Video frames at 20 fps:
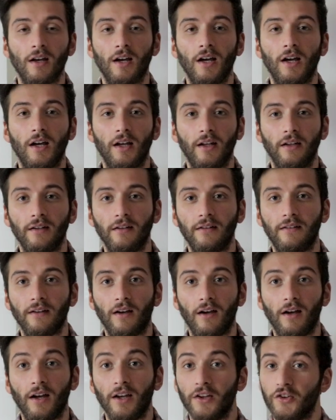and
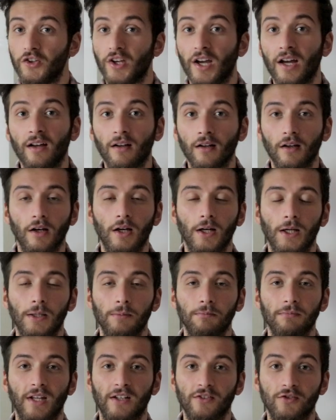uh, and yeah
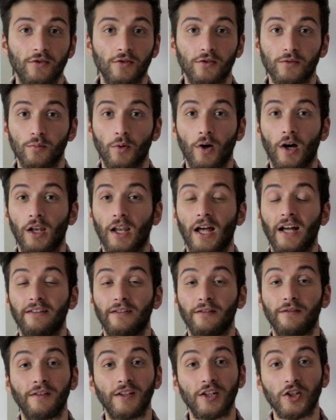um, that's just what I like
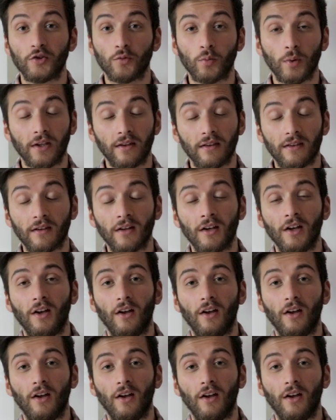to finish with